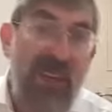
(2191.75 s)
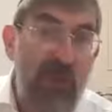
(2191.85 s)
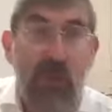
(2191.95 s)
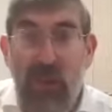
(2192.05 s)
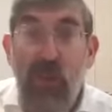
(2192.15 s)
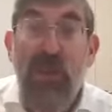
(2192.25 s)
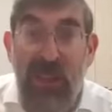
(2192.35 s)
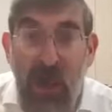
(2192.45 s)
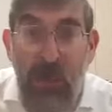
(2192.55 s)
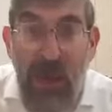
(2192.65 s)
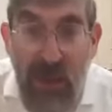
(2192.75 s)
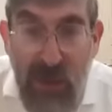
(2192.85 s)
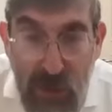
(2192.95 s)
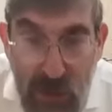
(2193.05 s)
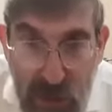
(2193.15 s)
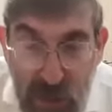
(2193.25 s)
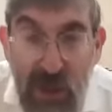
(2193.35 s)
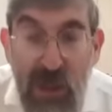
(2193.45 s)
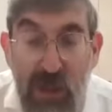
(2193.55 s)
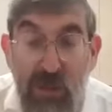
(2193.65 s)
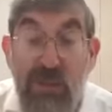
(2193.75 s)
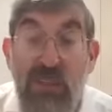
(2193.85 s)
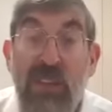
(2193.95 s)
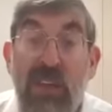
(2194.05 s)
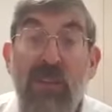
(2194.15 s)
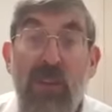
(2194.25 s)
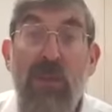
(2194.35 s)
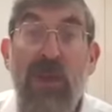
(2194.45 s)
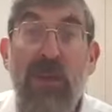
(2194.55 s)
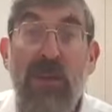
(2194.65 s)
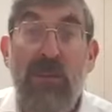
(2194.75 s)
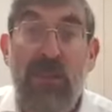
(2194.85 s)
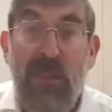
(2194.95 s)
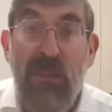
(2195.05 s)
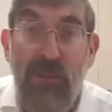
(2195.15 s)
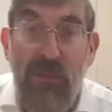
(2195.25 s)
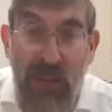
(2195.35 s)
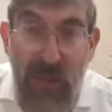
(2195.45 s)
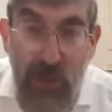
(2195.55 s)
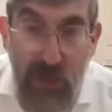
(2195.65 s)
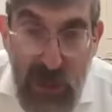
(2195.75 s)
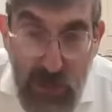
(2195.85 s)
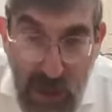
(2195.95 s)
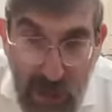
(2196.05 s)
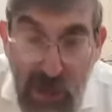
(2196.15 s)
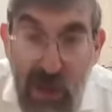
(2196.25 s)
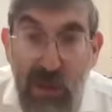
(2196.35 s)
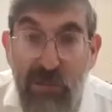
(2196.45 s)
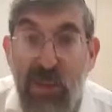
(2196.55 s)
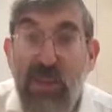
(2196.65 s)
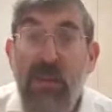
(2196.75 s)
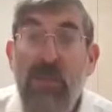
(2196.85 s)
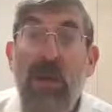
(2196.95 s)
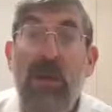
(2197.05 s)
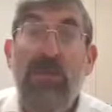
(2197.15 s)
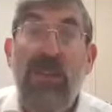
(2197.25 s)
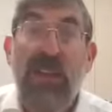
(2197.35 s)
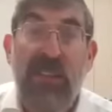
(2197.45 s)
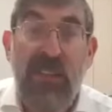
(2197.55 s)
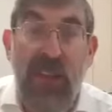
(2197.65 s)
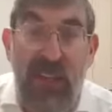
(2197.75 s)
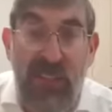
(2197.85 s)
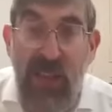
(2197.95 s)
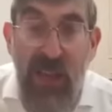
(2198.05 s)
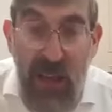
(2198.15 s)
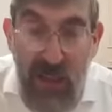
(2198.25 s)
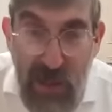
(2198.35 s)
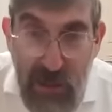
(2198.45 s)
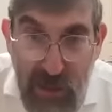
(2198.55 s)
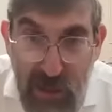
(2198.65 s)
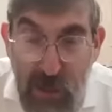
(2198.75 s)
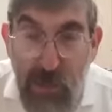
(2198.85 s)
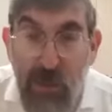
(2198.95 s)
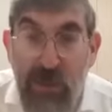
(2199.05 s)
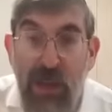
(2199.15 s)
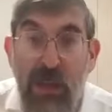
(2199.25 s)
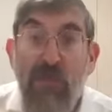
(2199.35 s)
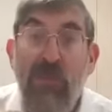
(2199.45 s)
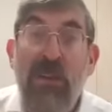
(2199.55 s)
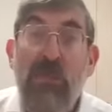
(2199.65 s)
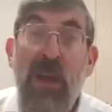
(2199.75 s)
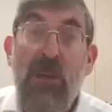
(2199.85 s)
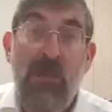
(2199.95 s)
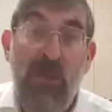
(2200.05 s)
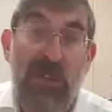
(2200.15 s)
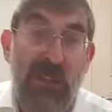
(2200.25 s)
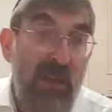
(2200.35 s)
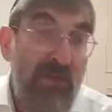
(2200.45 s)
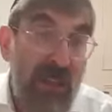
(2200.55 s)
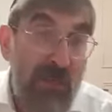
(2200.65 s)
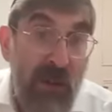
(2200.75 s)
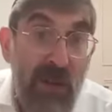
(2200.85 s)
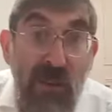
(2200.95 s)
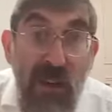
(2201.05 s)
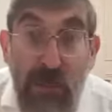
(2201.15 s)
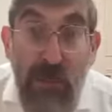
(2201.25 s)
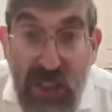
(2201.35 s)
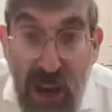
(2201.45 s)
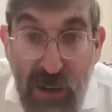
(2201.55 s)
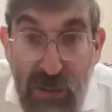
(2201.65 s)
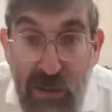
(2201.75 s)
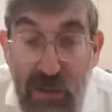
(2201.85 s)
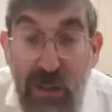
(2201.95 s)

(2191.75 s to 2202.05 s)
Either one alone cannot make a kiddushin. Those together could make a kiddushin. Therefore, I need bulas bal. Fred Gemara, if that's the case, that you need both. How do you ever find a Naim Rasa? And for the Gemara, I find a Bishtar.